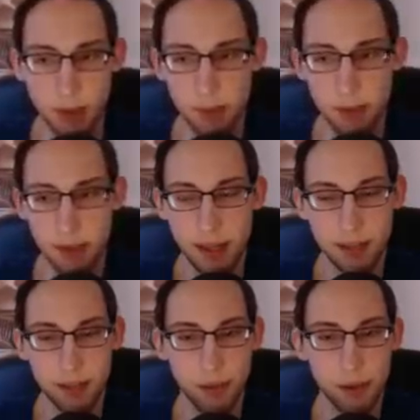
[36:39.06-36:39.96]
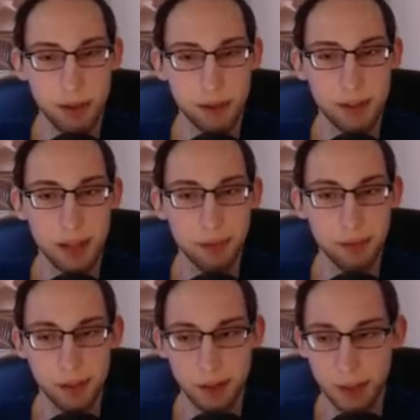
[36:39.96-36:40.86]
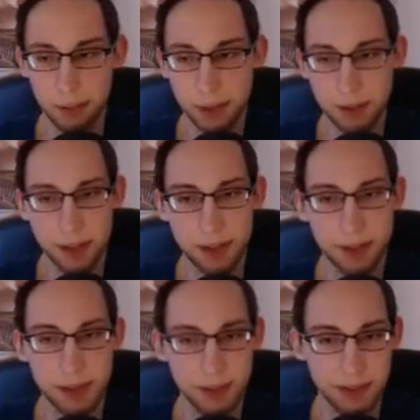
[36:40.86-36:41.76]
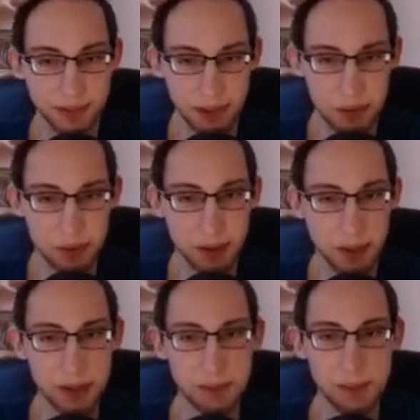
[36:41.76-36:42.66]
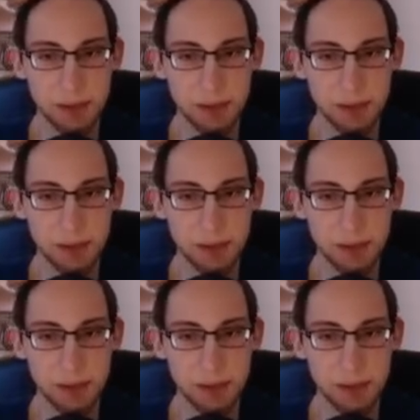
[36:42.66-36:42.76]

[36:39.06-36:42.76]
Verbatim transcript: I mean, yeah, it's thirty-five slower than world record. Not wrong, Liam.